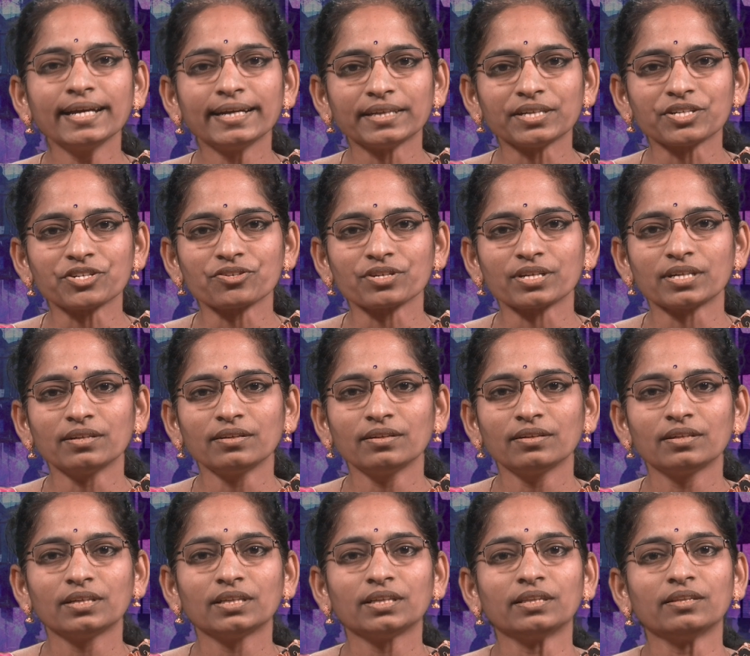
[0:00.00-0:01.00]
addition,
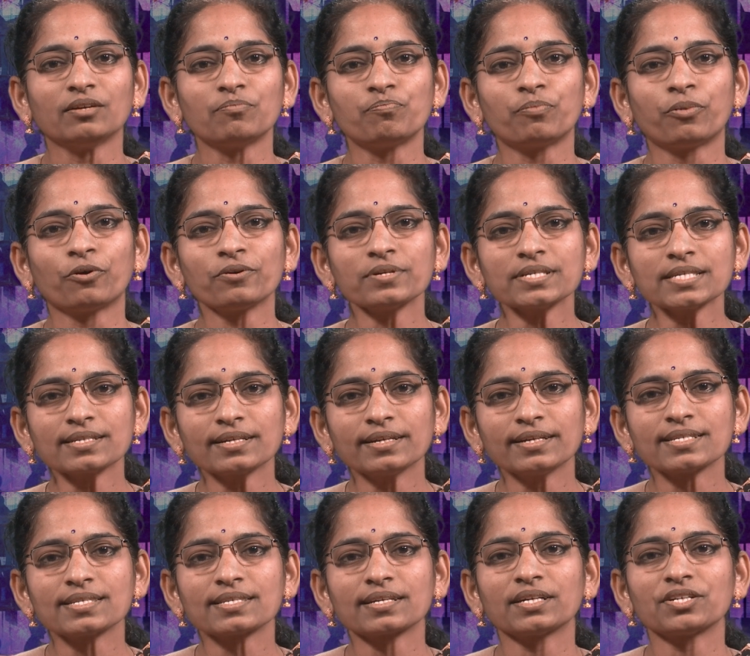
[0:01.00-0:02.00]
the
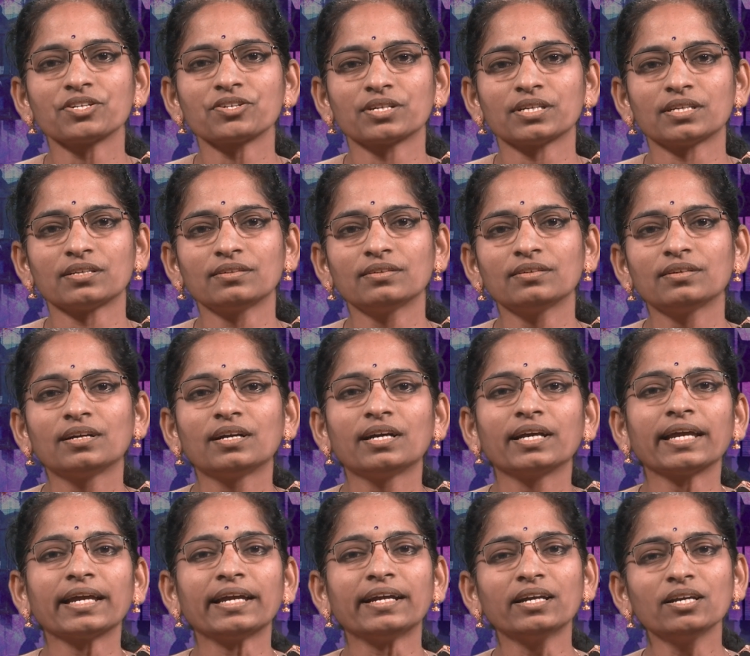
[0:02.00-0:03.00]
post-discussion
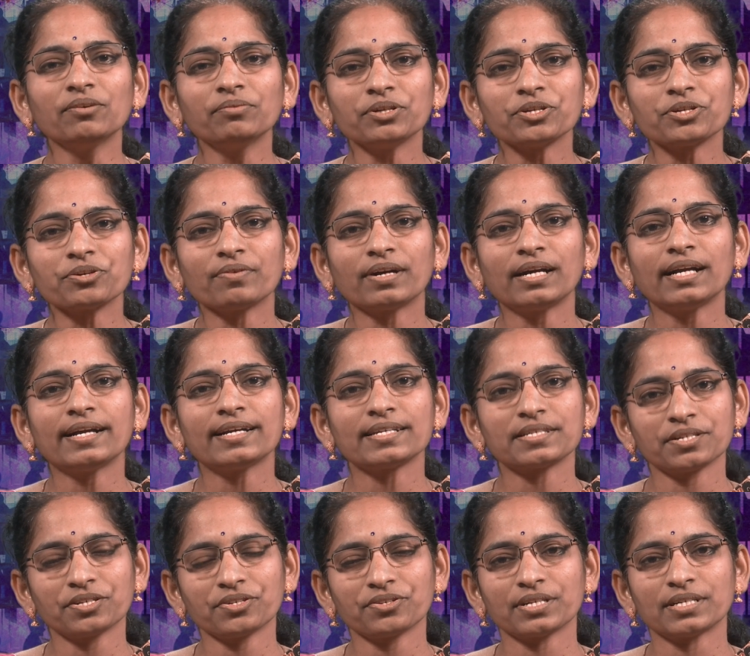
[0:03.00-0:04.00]
individual
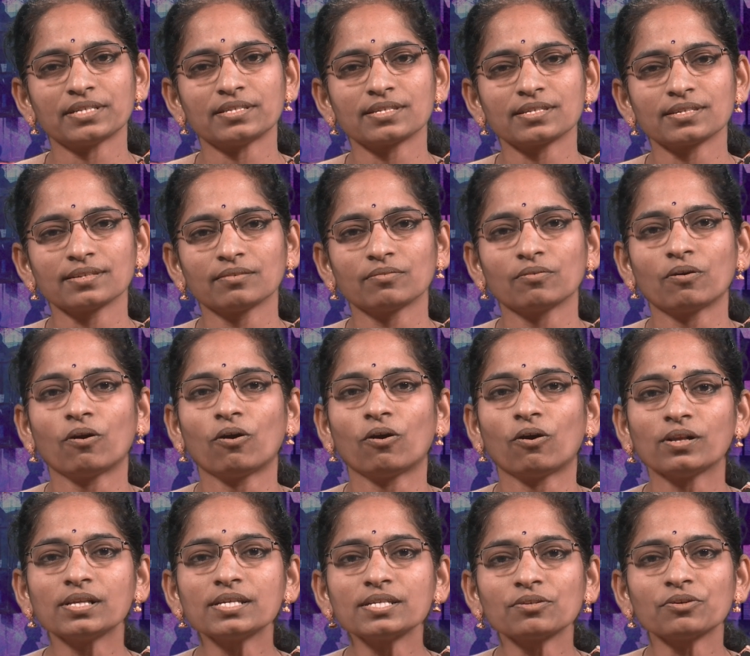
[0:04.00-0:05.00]
decisions
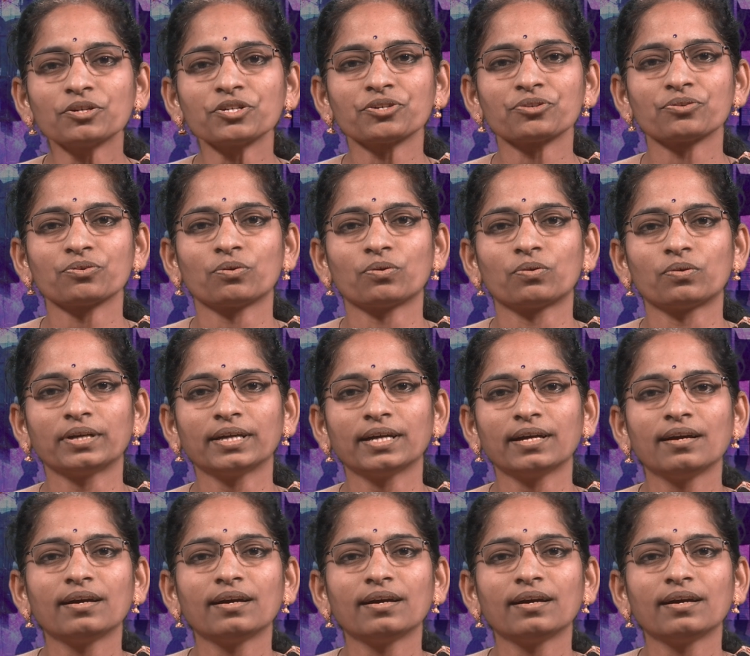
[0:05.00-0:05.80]
also showed